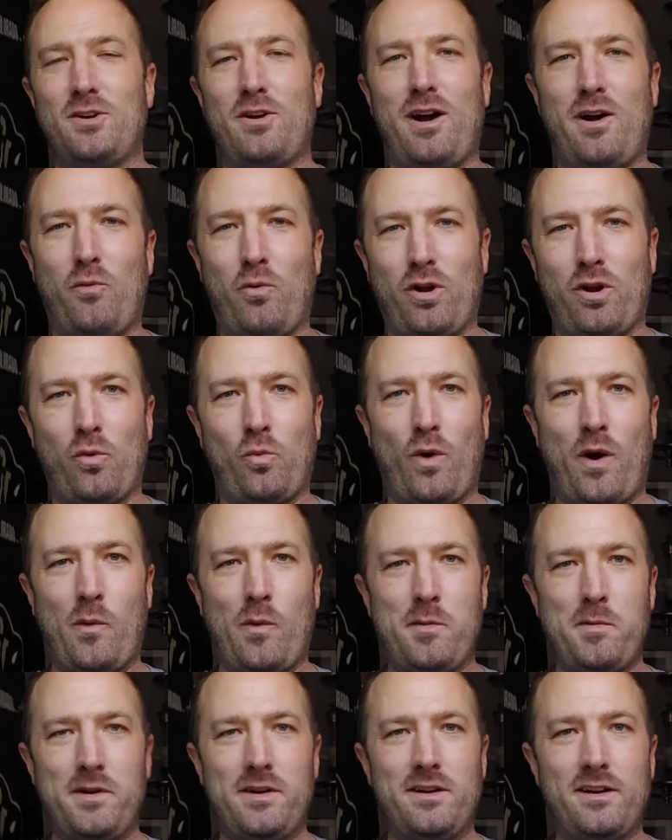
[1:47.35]
I wondered why
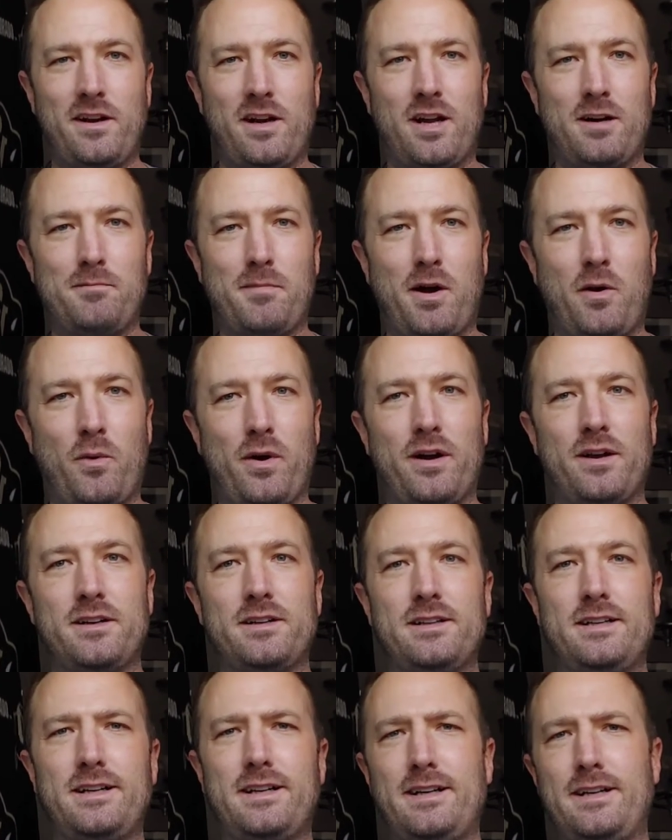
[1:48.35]
women didn't come my way.
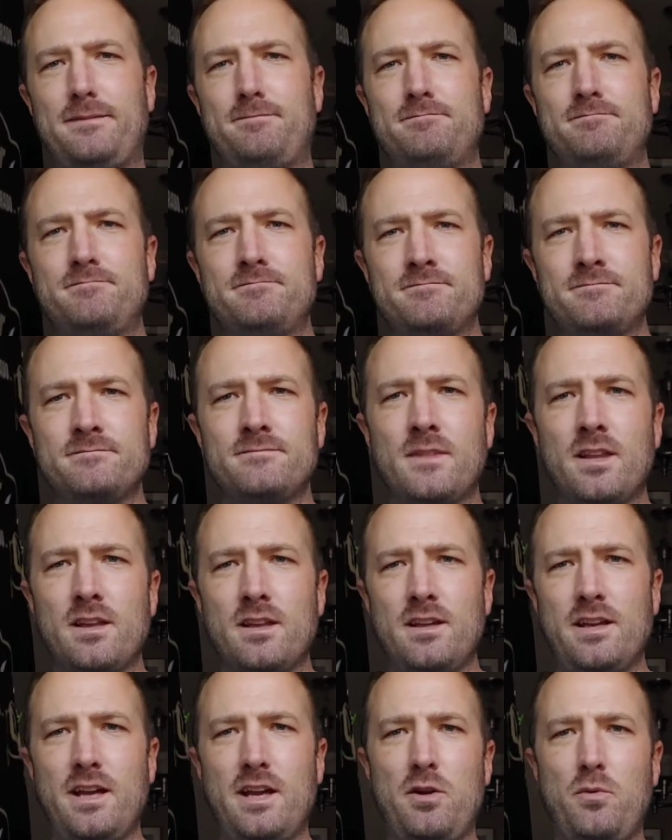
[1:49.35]
Uh,
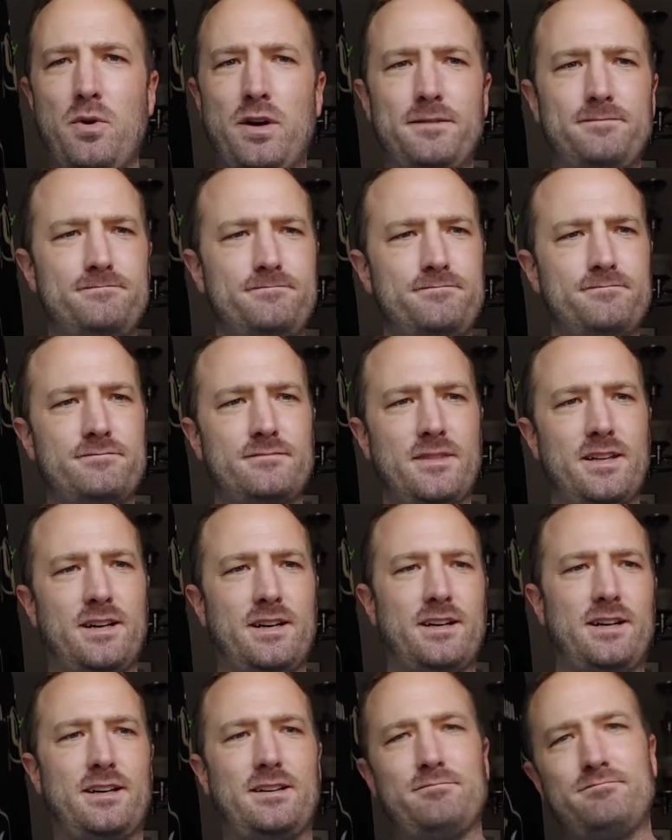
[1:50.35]
anyway,
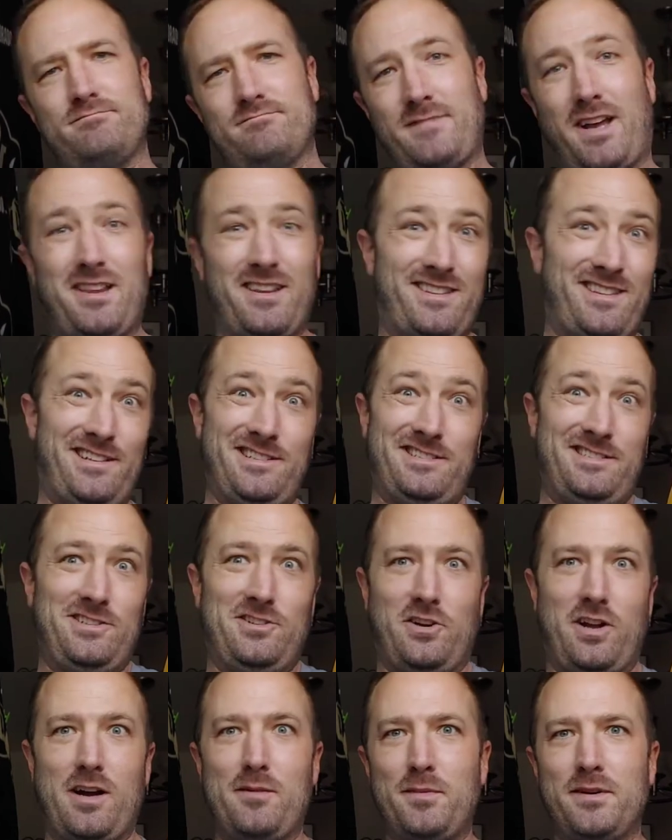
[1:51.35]
uh, not like they're
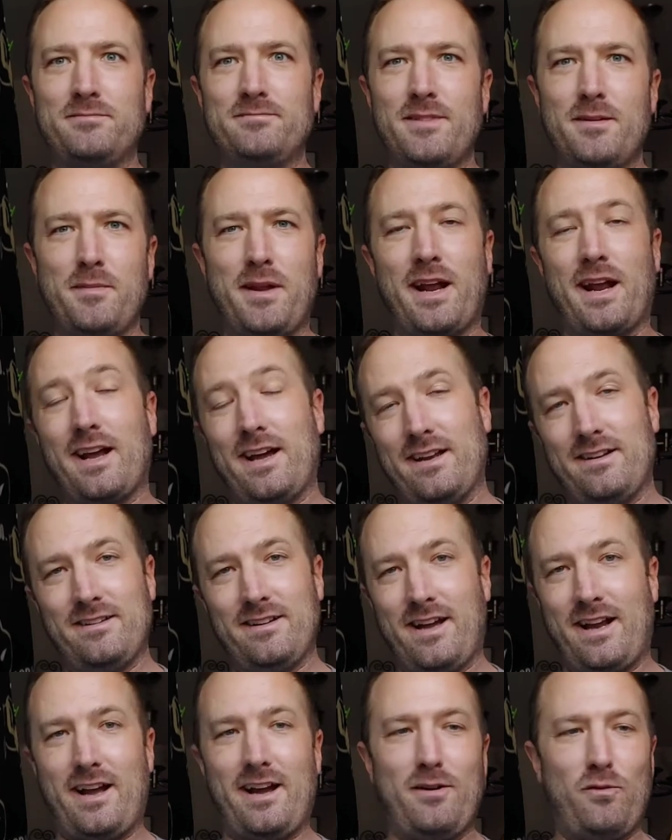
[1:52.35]
still coming. I mean, I got
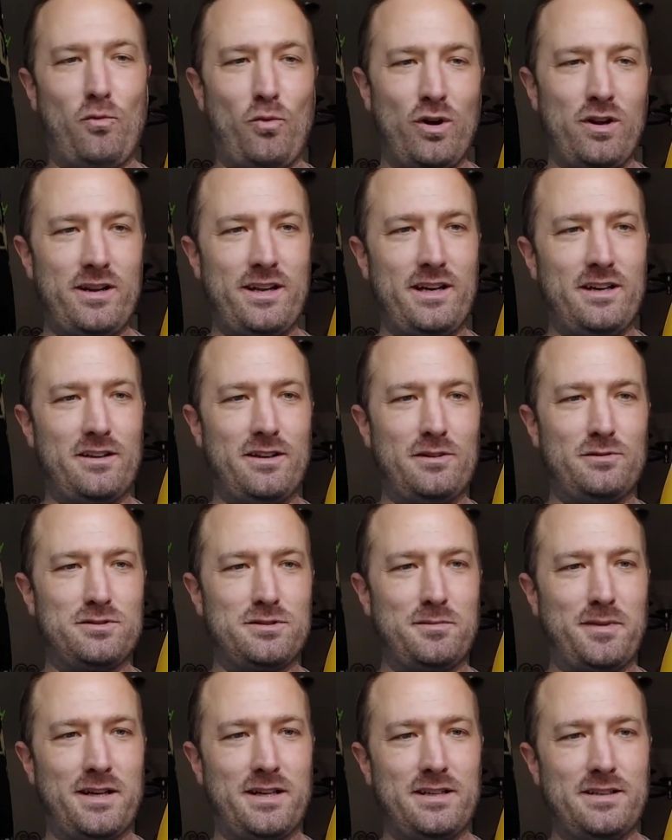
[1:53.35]
I got one down. That
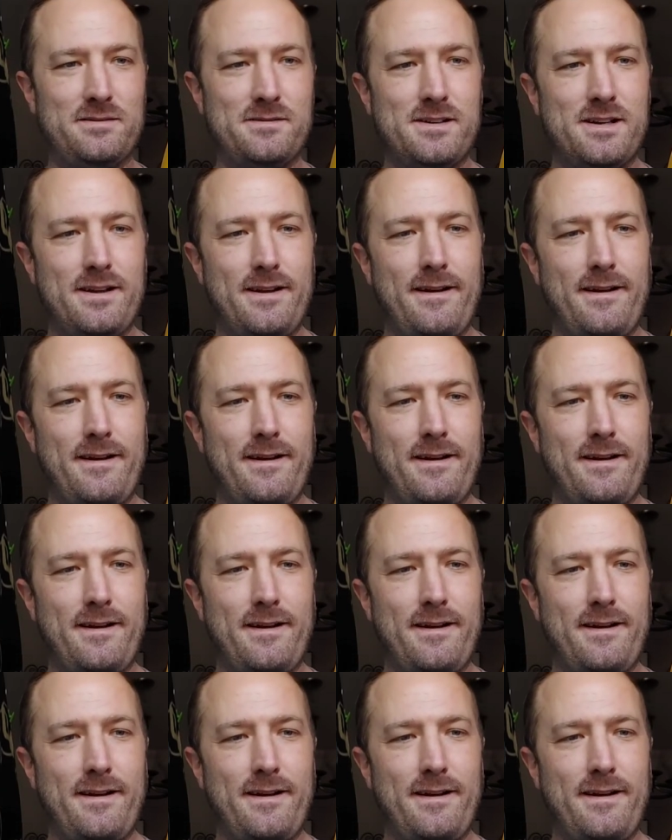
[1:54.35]
was about it.